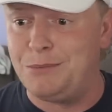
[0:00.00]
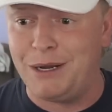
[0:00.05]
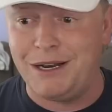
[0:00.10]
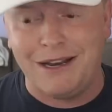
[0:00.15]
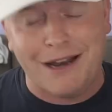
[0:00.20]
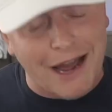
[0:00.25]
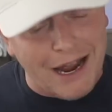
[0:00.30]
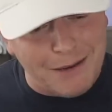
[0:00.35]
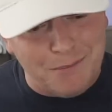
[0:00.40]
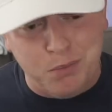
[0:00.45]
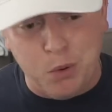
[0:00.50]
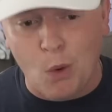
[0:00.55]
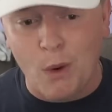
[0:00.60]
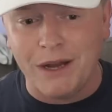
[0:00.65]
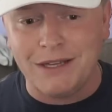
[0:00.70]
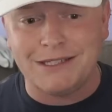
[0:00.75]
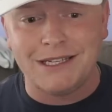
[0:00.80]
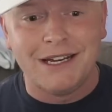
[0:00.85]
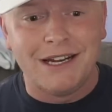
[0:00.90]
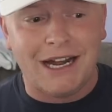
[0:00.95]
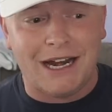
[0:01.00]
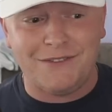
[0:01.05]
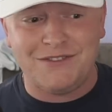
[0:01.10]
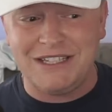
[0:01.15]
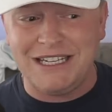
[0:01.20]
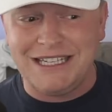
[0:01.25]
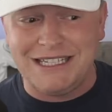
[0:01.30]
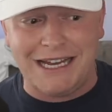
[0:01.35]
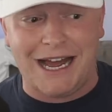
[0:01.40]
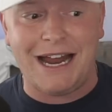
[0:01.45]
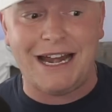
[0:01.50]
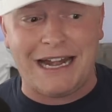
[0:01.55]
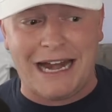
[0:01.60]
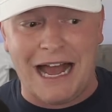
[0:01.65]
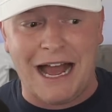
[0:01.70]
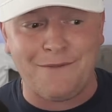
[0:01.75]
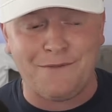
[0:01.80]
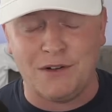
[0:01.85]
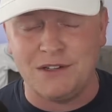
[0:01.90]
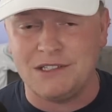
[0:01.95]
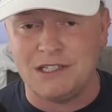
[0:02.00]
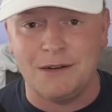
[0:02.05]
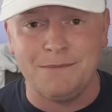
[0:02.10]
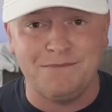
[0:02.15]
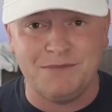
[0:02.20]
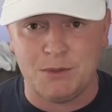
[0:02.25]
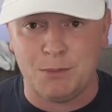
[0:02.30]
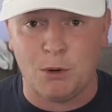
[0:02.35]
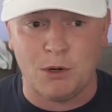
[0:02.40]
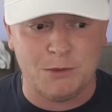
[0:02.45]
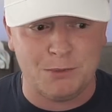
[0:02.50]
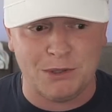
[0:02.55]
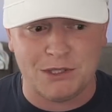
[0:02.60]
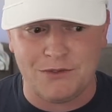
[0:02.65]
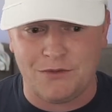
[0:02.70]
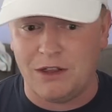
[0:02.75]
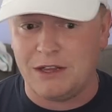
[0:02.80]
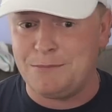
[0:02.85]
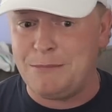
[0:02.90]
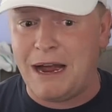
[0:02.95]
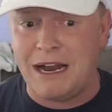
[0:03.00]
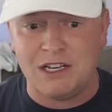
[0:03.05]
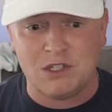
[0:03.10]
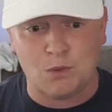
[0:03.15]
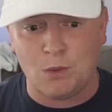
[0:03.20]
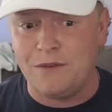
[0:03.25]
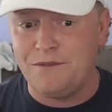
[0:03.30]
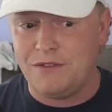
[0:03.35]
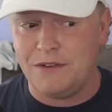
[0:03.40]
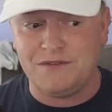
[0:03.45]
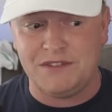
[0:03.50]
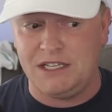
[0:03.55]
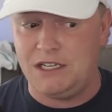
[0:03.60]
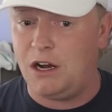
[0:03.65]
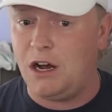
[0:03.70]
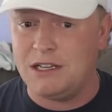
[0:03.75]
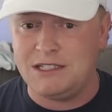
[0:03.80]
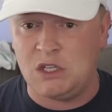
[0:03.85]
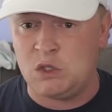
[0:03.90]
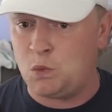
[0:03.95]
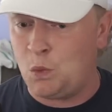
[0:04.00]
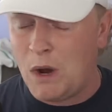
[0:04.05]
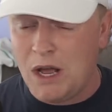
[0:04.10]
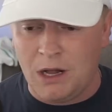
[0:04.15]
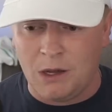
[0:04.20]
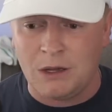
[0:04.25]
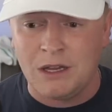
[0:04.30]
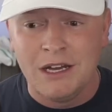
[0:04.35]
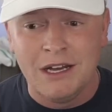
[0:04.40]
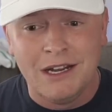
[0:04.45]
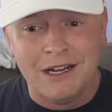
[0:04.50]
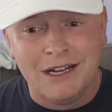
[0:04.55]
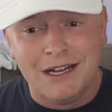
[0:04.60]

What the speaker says: But 9 points, and I've seen 9.5 on some sports books for like -115 odds as well.